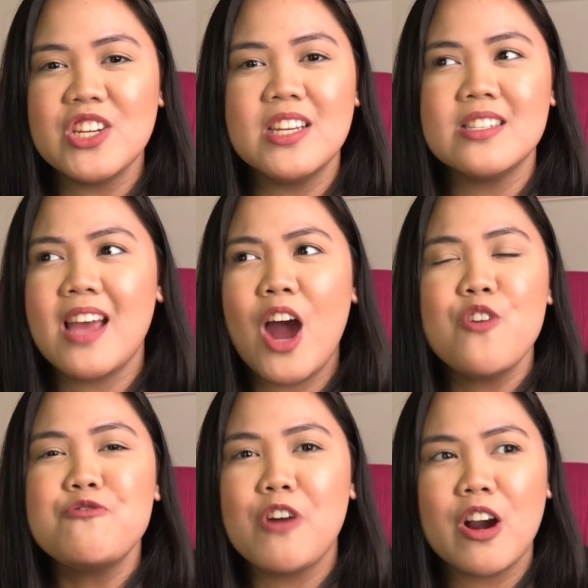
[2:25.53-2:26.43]
is how
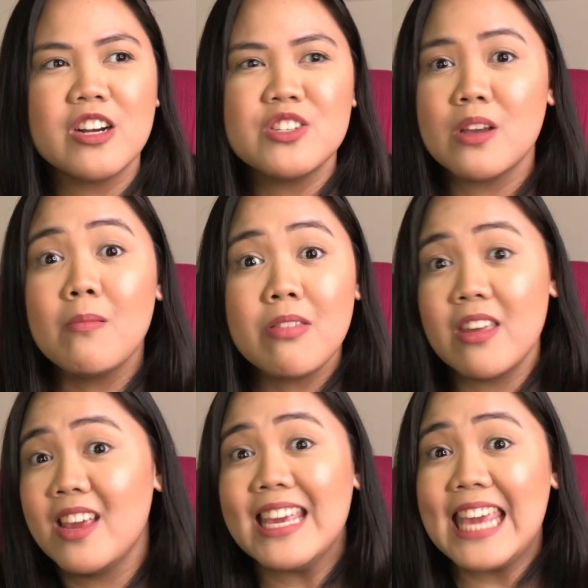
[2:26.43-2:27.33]
far
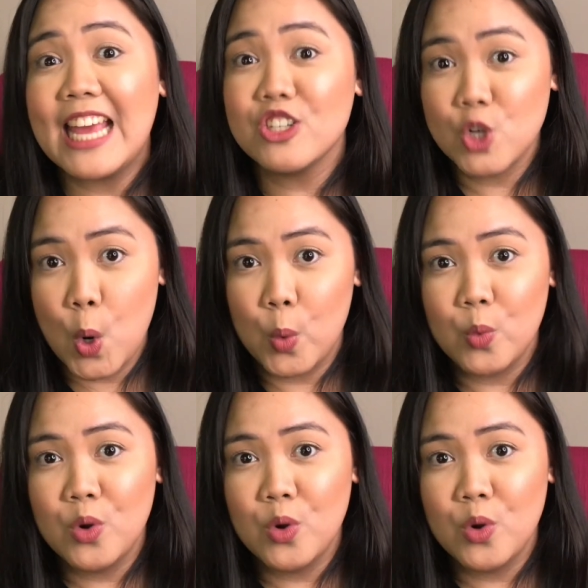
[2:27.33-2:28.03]
something can go.